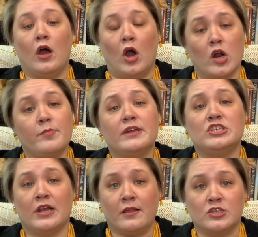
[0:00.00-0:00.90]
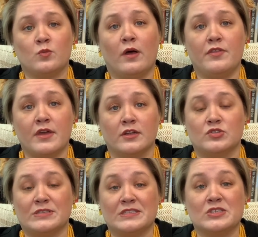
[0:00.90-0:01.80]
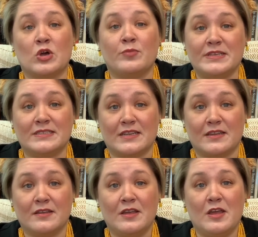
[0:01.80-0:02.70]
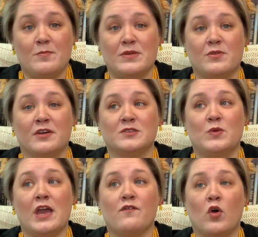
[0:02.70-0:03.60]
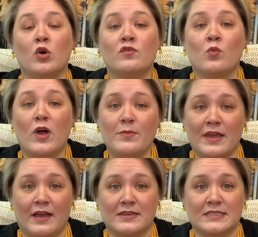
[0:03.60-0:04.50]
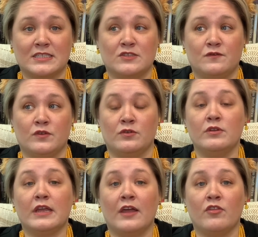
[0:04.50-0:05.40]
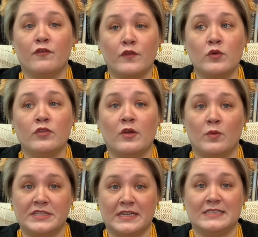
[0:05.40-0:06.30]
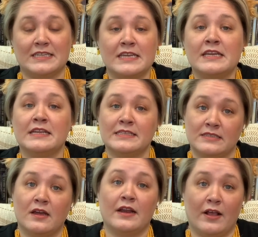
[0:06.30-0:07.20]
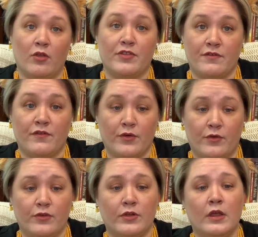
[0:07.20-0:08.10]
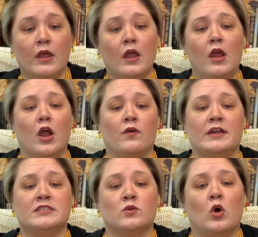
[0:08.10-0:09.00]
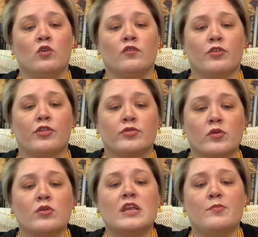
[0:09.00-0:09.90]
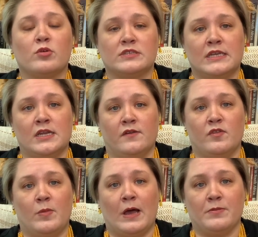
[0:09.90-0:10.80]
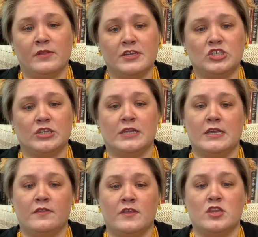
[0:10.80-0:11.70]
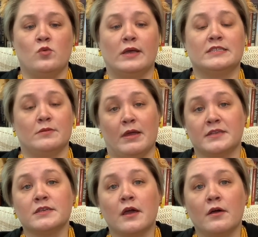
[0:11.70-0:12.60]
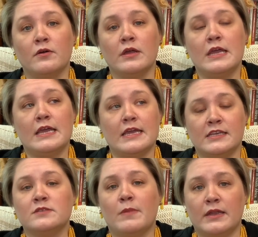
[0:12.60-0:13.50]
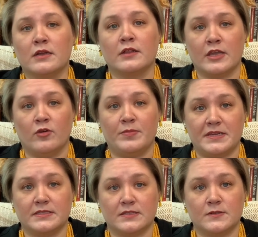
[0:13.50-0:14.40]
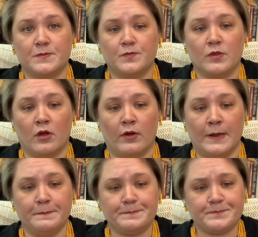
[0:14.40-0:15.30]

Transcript: our big challenge in wealthy countries is obesity, because we have overwhelming access to food, and the food that we tend to eat is not healthy food. All right, so over 30% of the population in the US and Mexico is medically obese. All right.